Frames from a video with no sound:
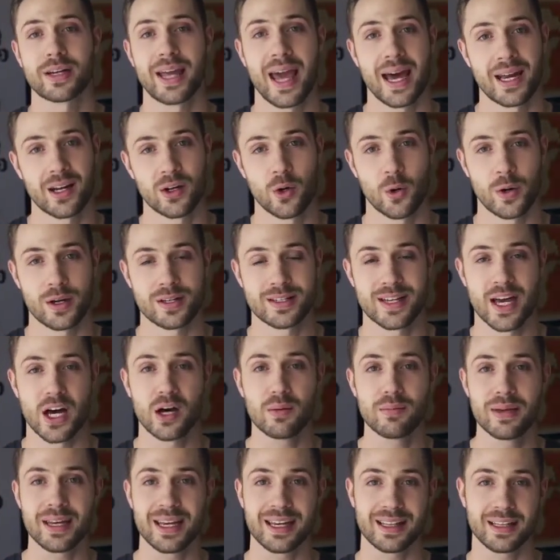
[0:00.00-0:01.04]
categories to
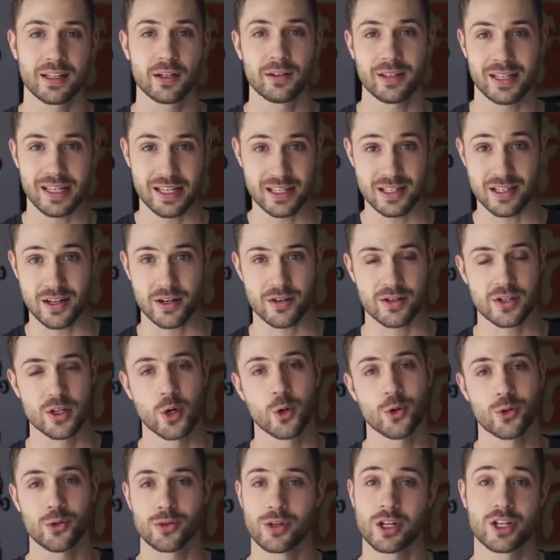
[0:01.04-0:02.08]
help make it a little easier to
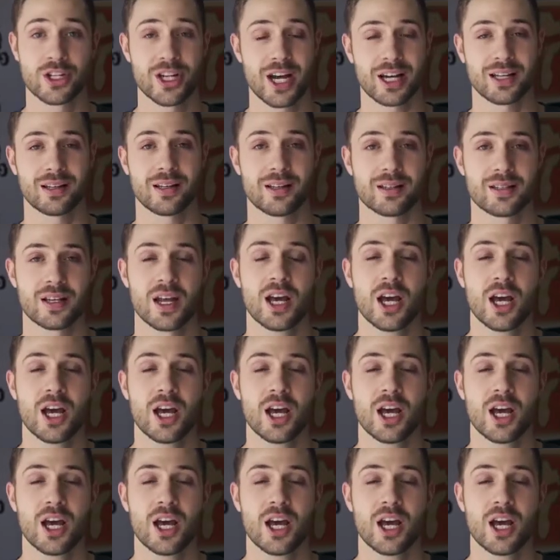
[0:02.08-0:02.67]
go through the checklist.